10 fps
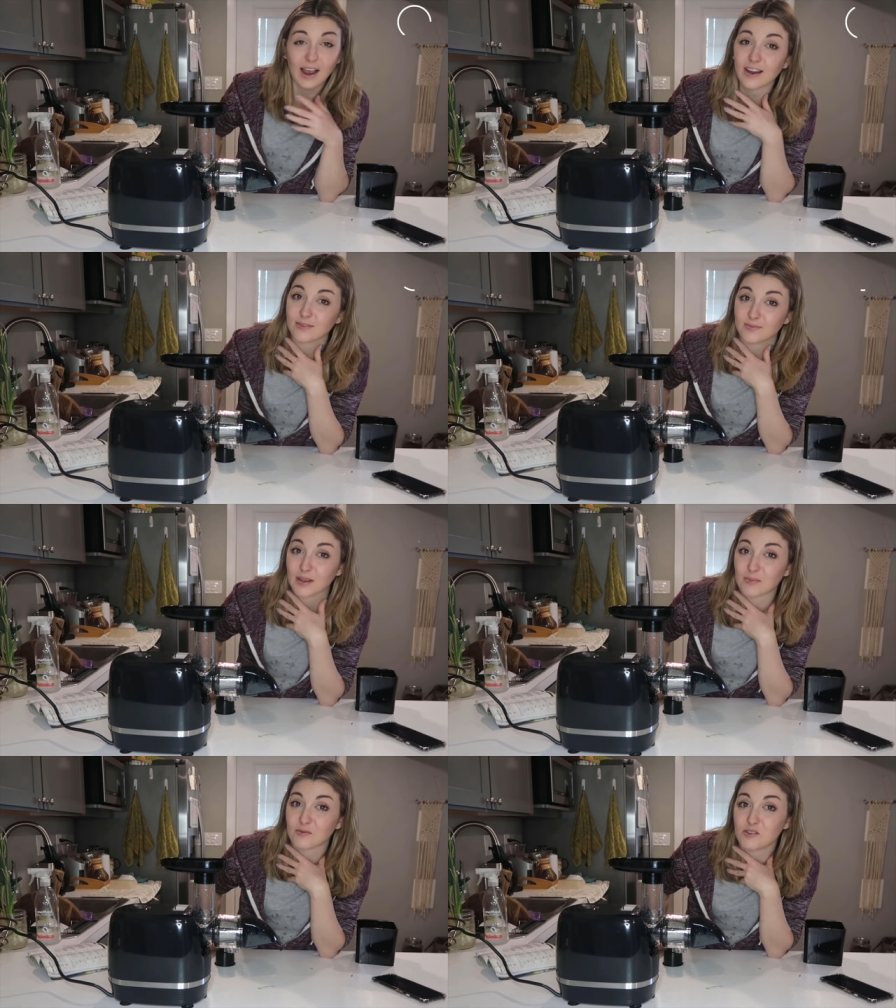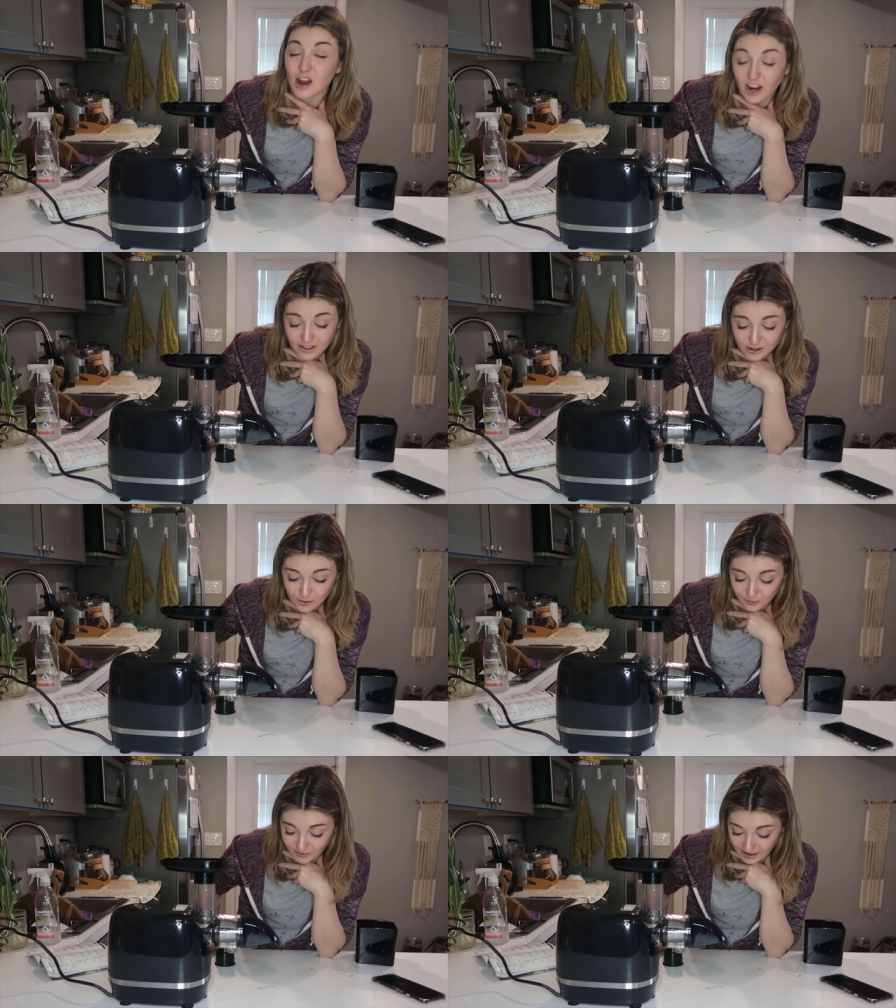I am not a
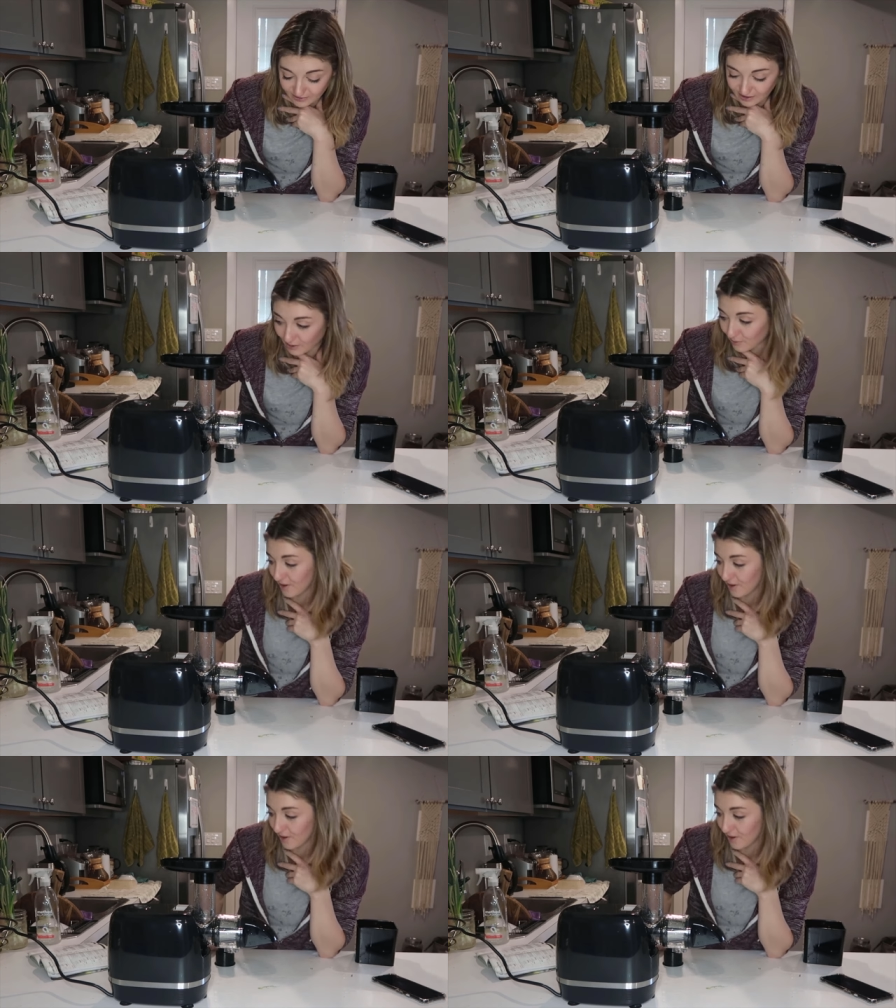huge fan of that